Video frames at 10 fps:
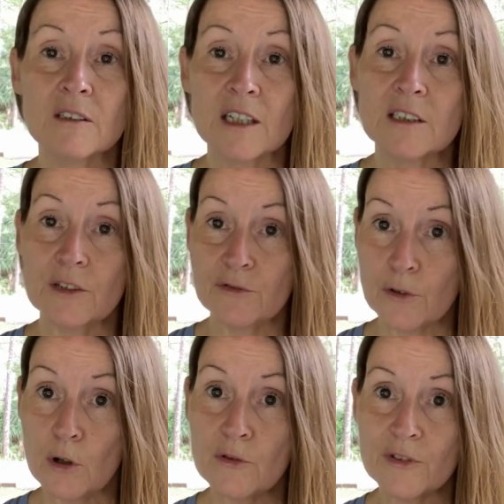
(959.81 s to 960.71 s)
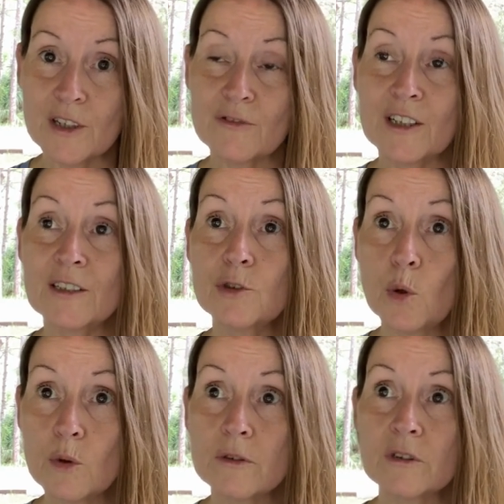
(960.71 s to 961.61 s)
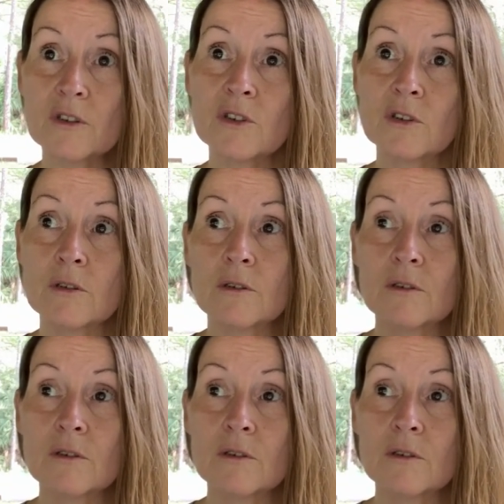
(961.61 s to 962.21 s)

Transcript: And that's evolving, right? Towards